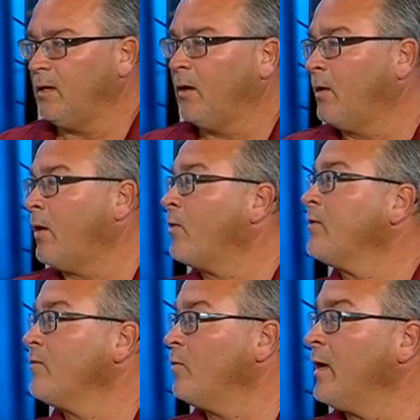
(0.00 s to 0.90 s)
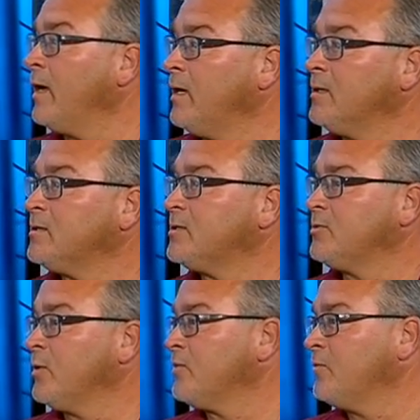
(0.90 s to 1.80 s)
on all different ways,
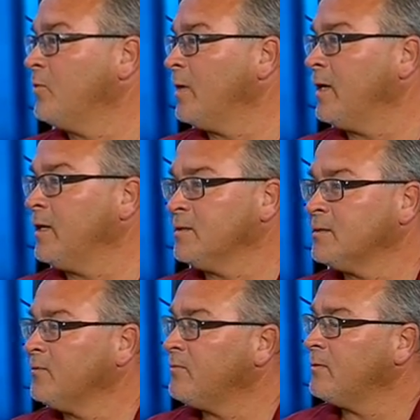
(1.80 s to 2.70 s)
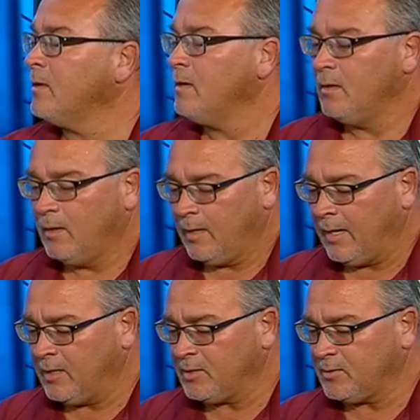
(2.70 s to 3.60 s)
stressful ways, and if and I
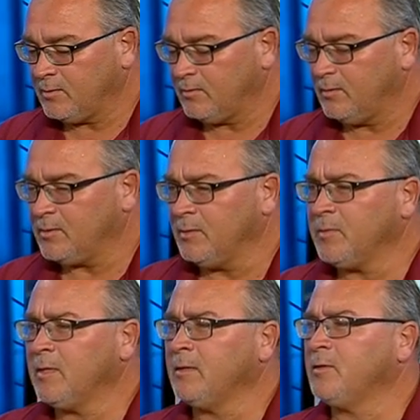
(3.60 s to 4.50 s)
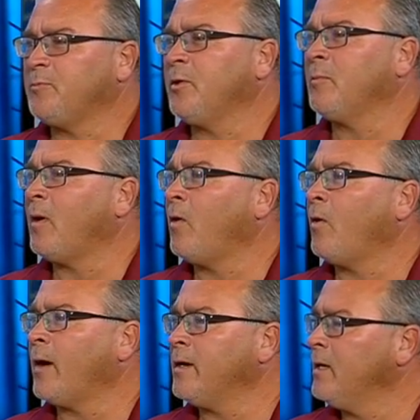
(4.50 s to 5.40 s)
just something that just put on my
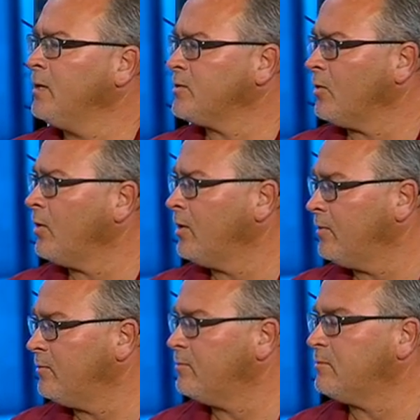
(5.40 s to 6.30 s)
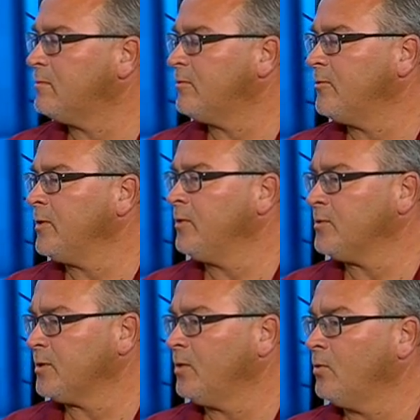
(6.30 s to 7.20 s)
heart. I did it started it three years
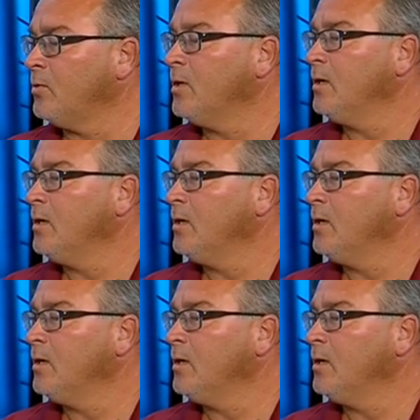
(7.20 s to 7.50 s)
ago.